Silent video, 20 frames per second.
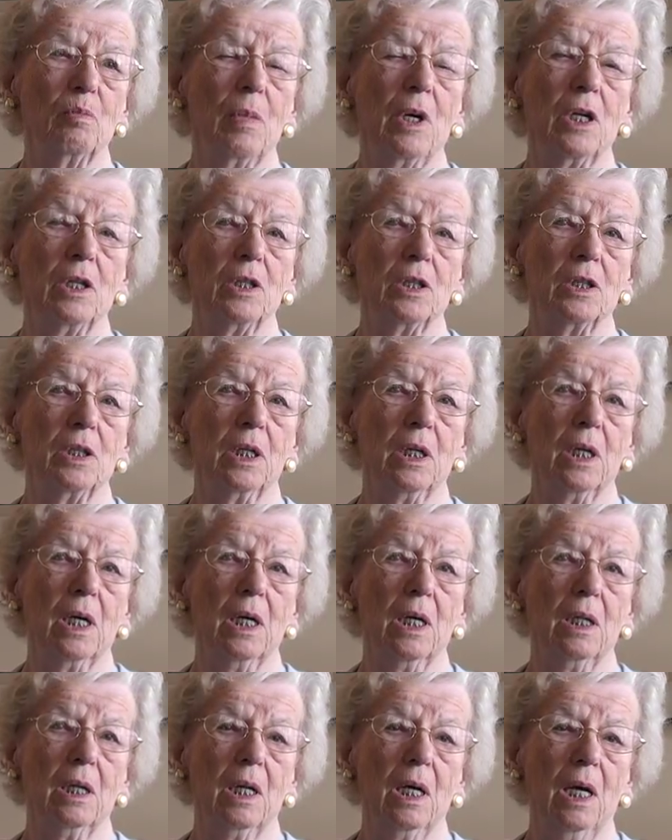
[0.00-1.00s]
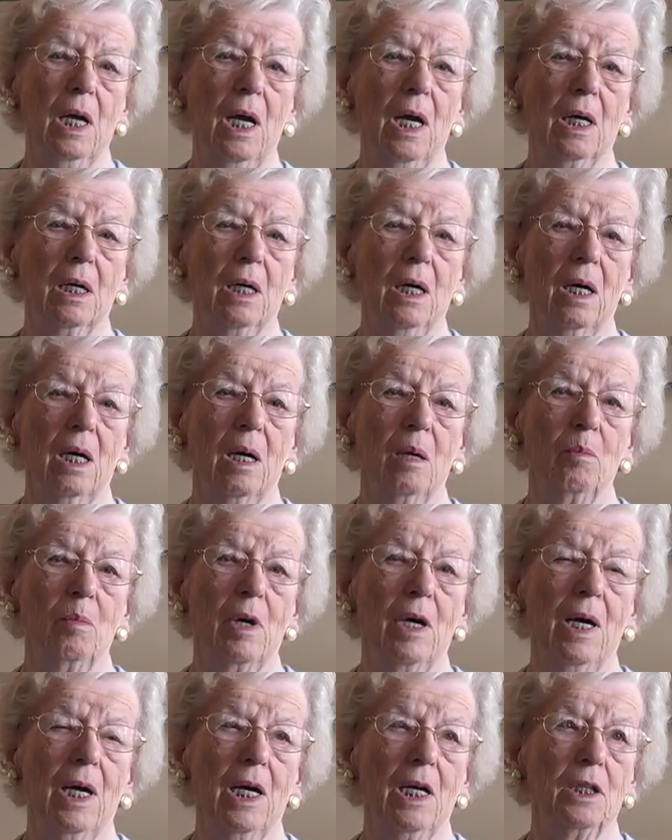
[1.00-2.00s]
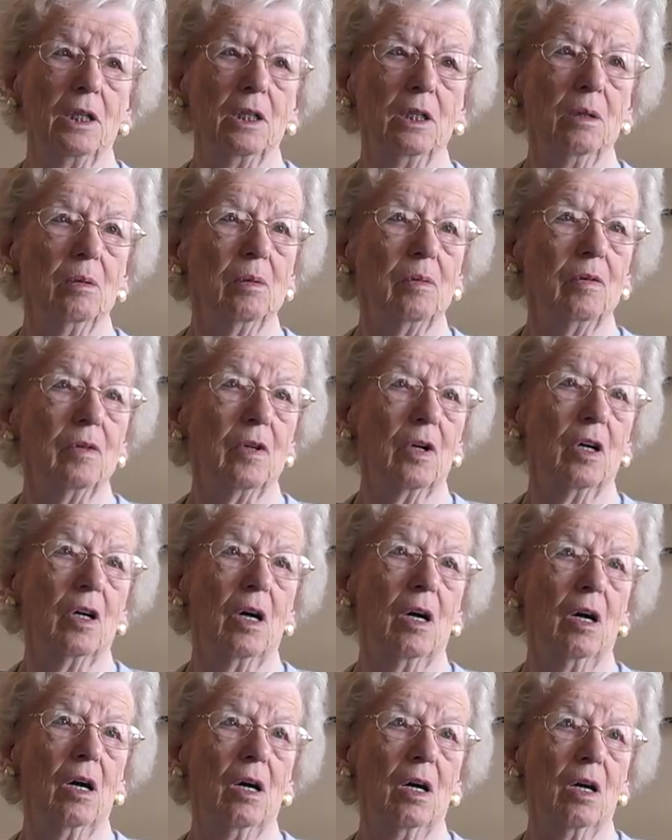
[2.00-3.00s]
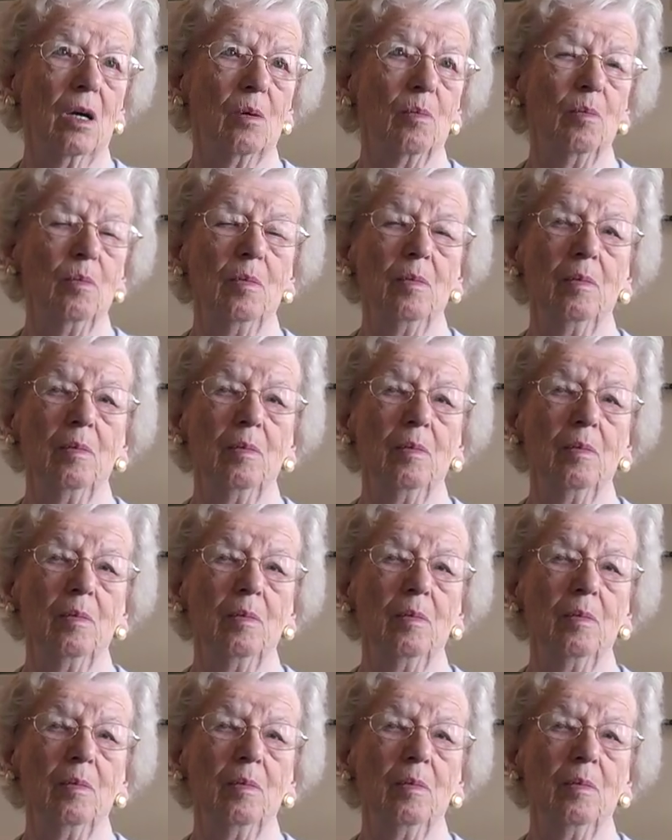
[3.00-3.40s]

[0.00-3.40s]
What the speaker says: bunch to get the Akai back for our arm.